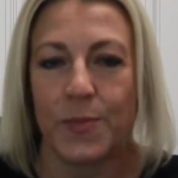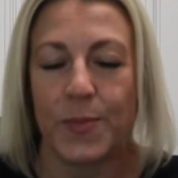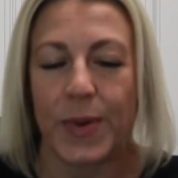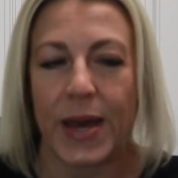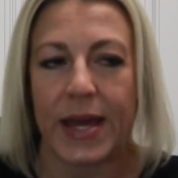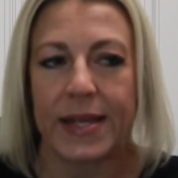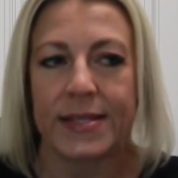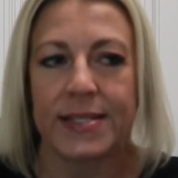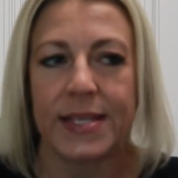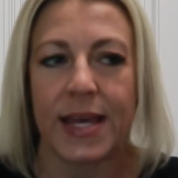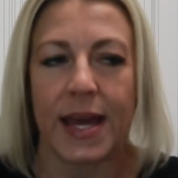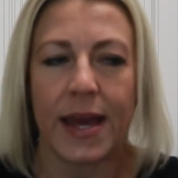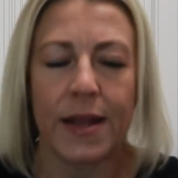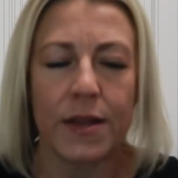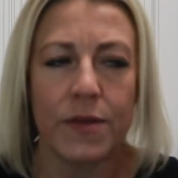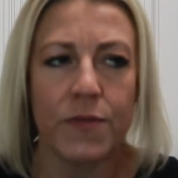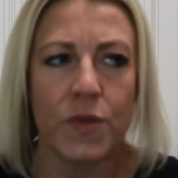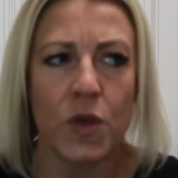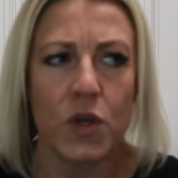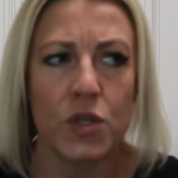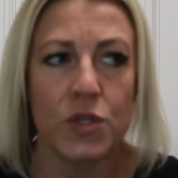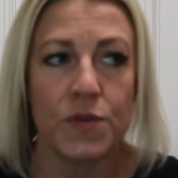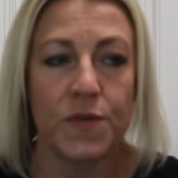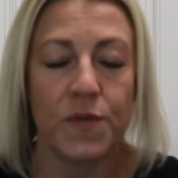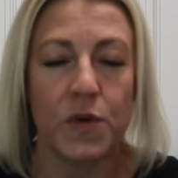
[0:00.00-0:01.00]
But out of
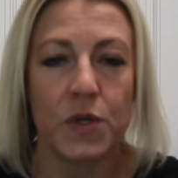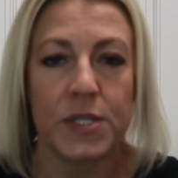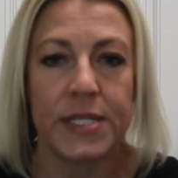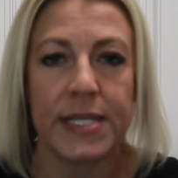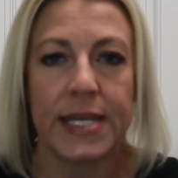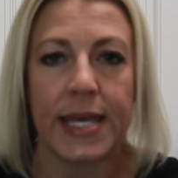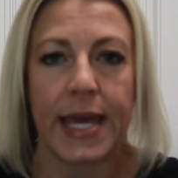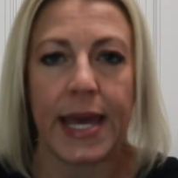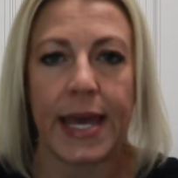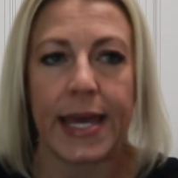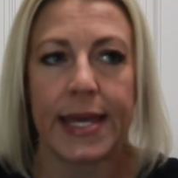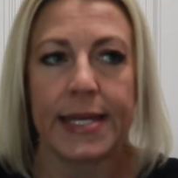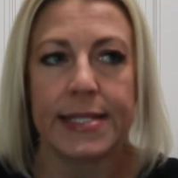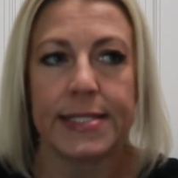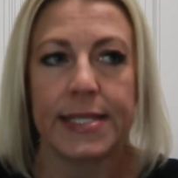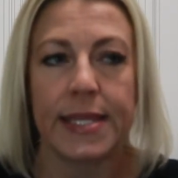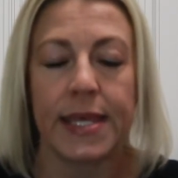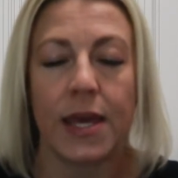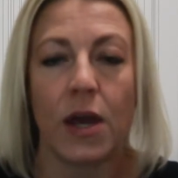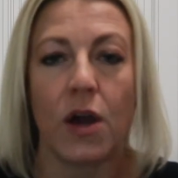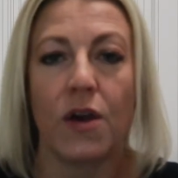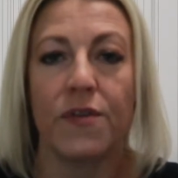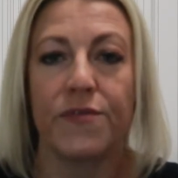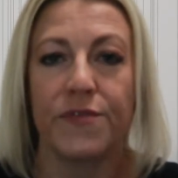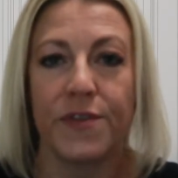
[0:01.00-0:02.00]
those 48,
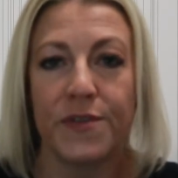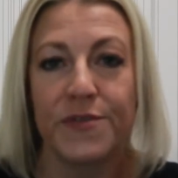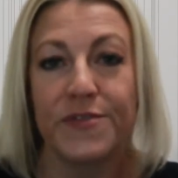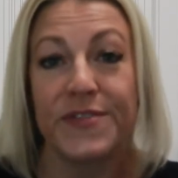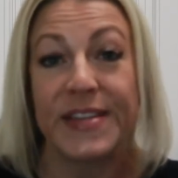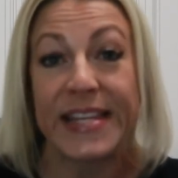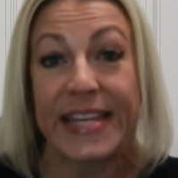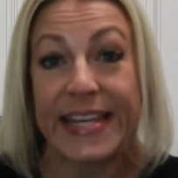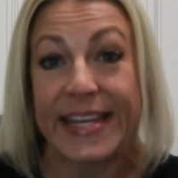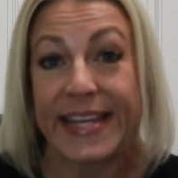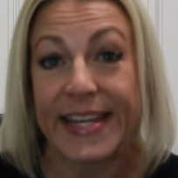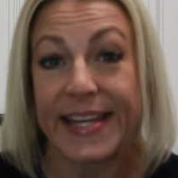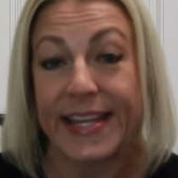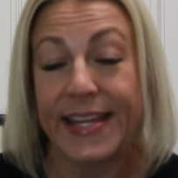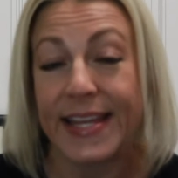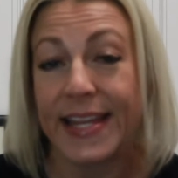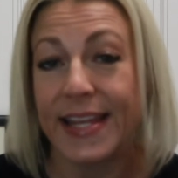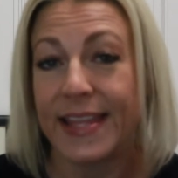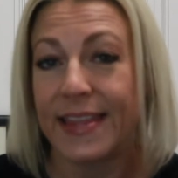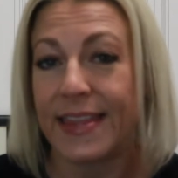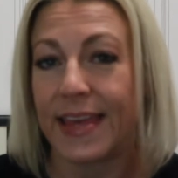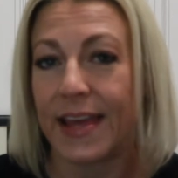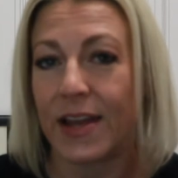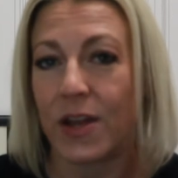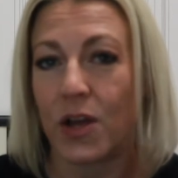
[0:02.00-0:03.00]
there are
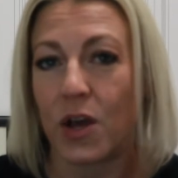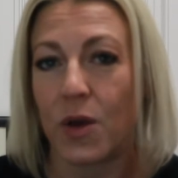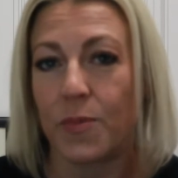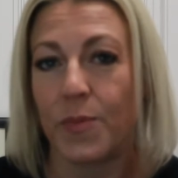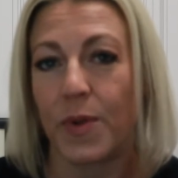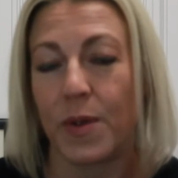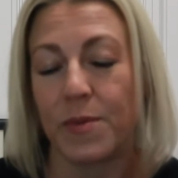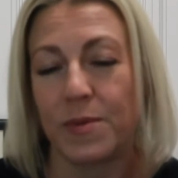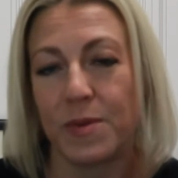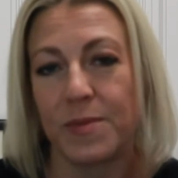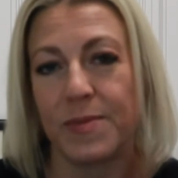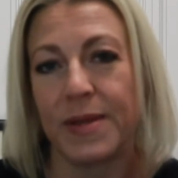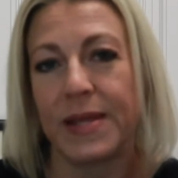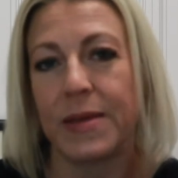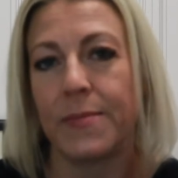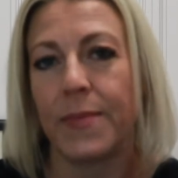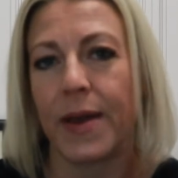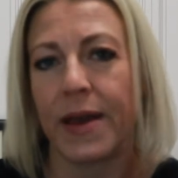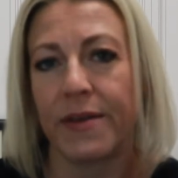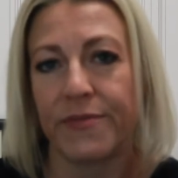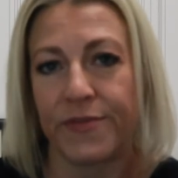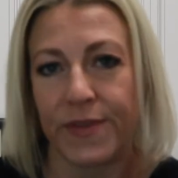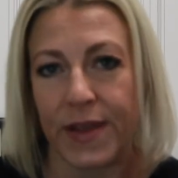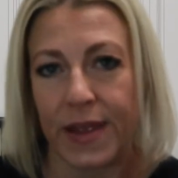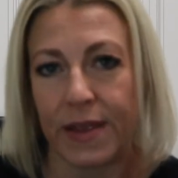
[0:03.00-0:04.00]
15 that are probably
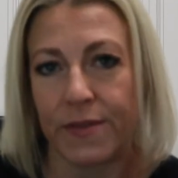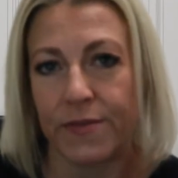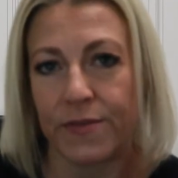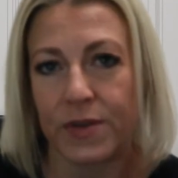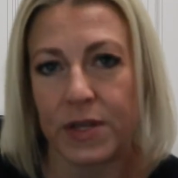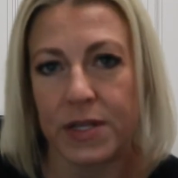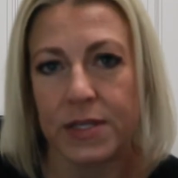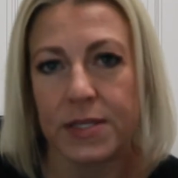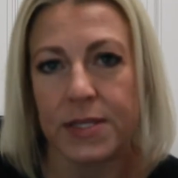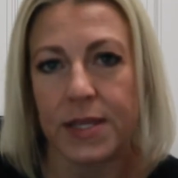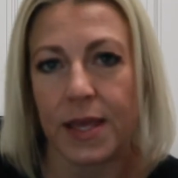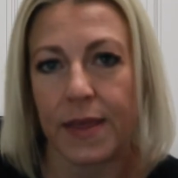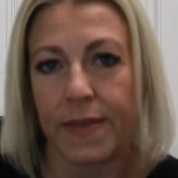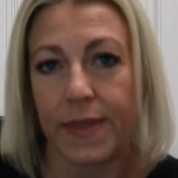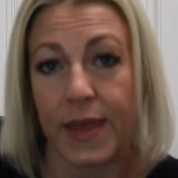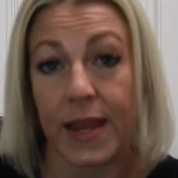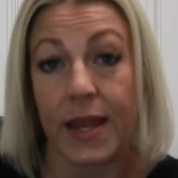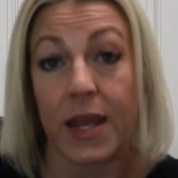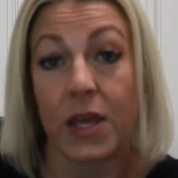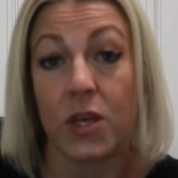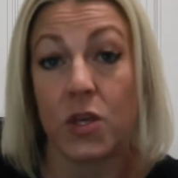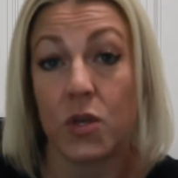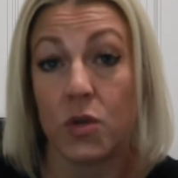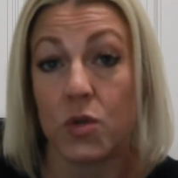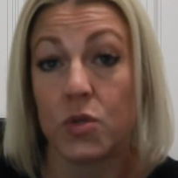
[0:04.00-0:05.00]
my favorite and that
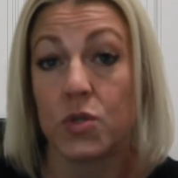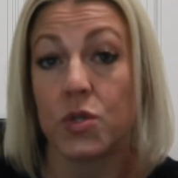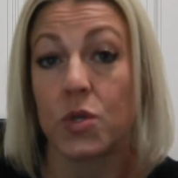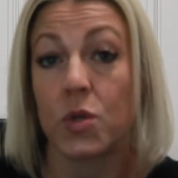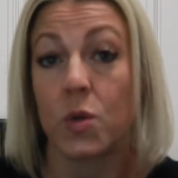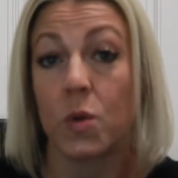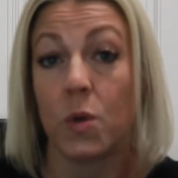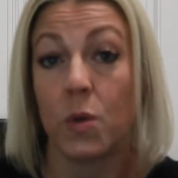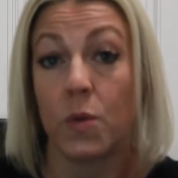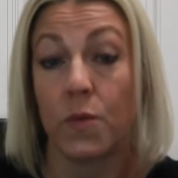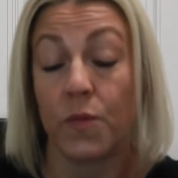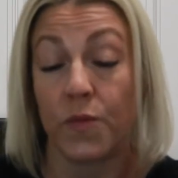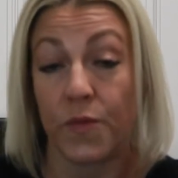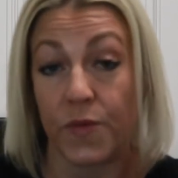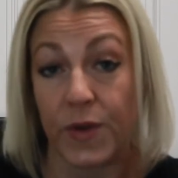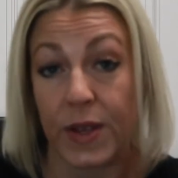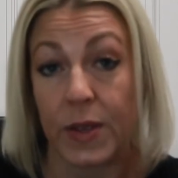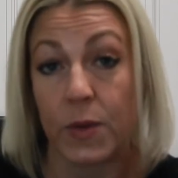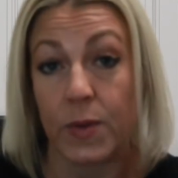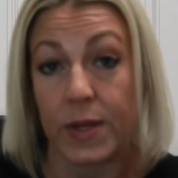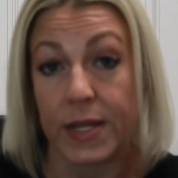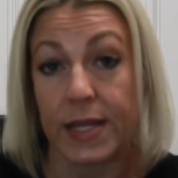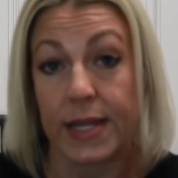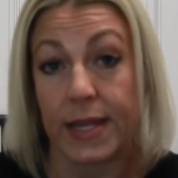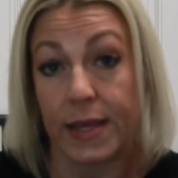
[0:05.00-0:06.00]
I use
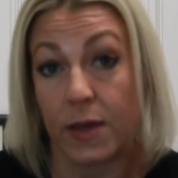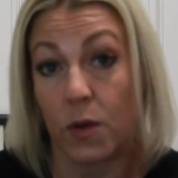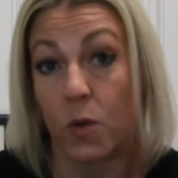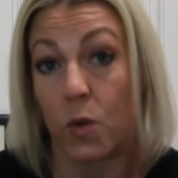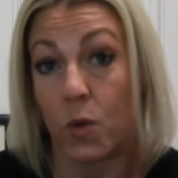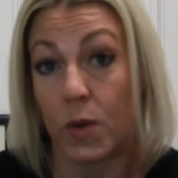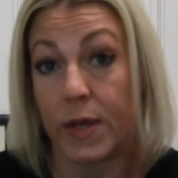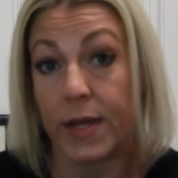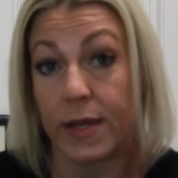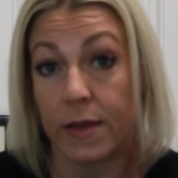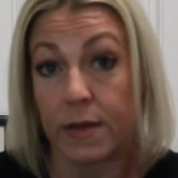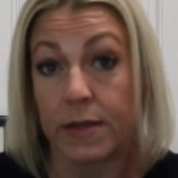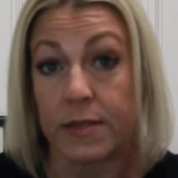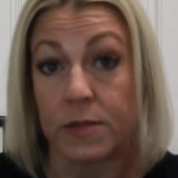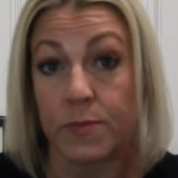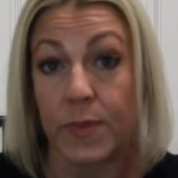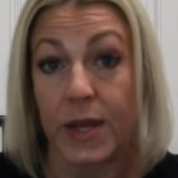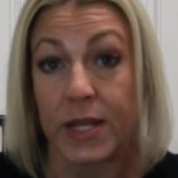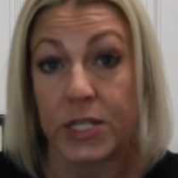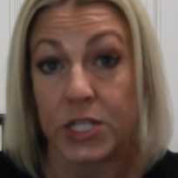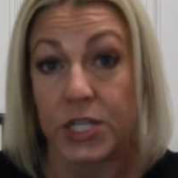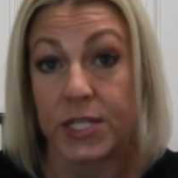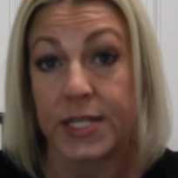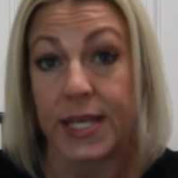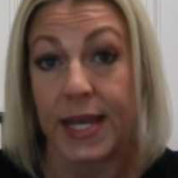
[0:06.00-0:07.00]
frequently or as
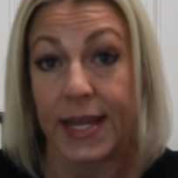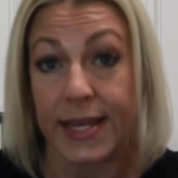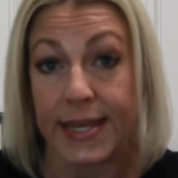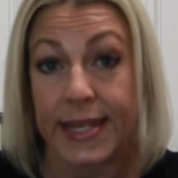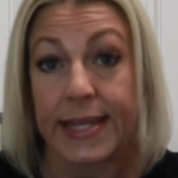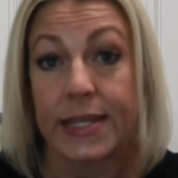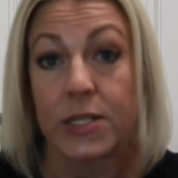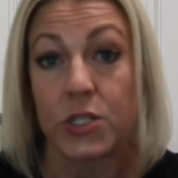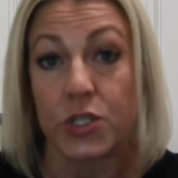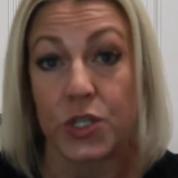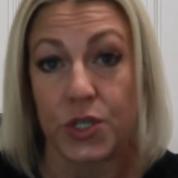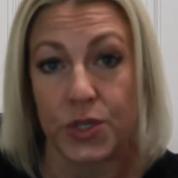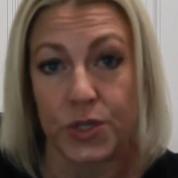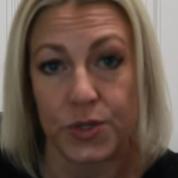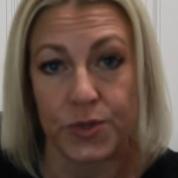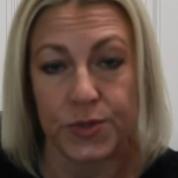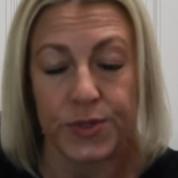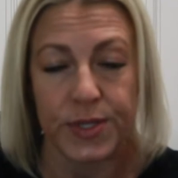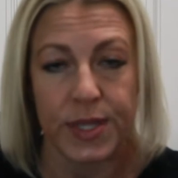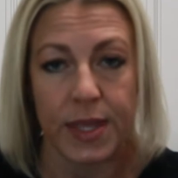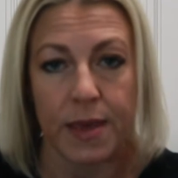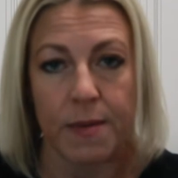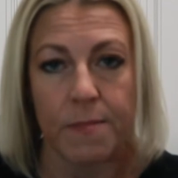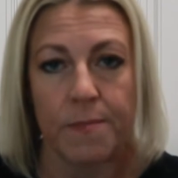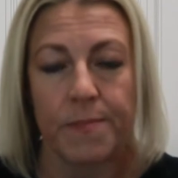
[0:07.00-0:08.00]
much as I need to
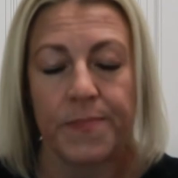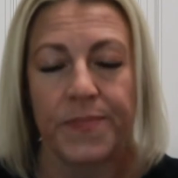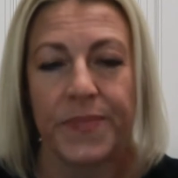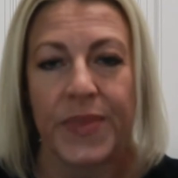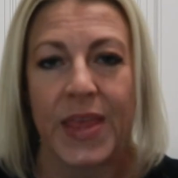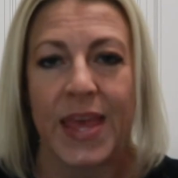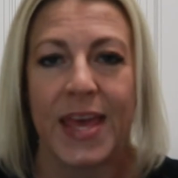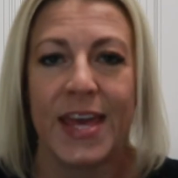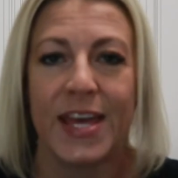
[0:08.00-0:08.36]
use them.